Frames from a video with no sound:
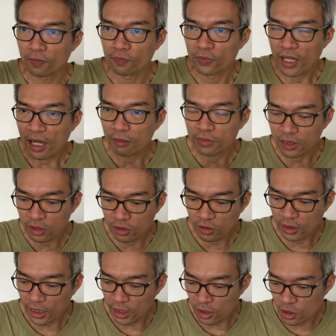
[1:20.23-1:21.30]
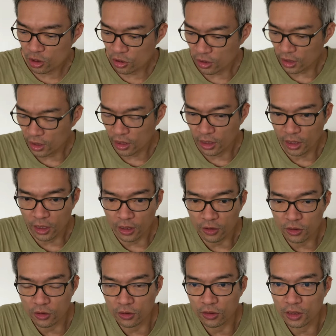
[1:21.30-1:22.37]
Now I'm just going to head straight
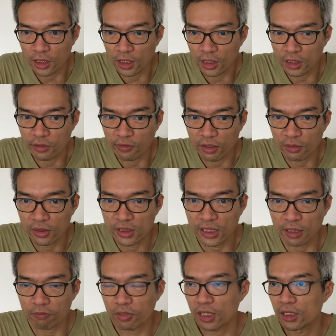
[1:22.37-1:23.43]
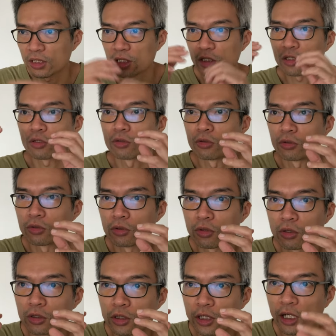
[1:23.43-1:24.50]
to the development site plan just to
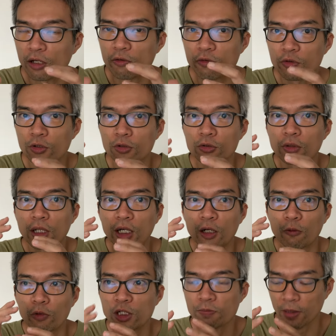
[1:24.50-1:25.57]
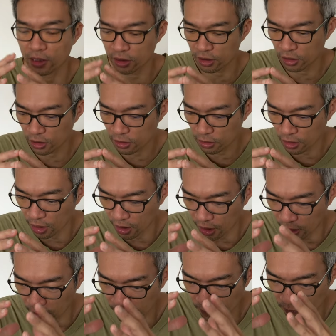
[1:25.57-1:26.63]
share with you which particular
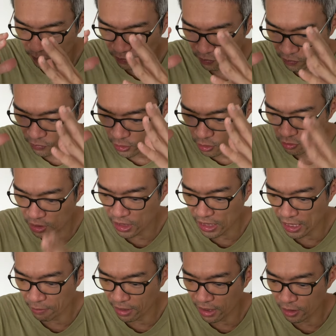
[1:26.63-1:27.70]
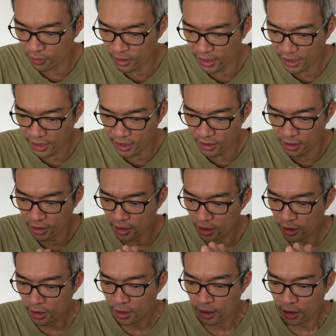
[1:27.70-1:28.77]
unit am I looking at.
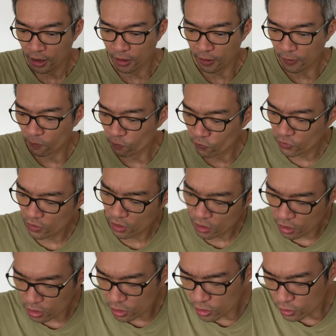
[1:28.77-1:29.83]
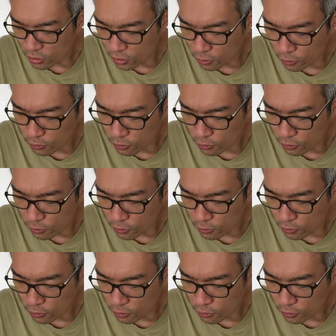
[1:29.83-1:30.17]
So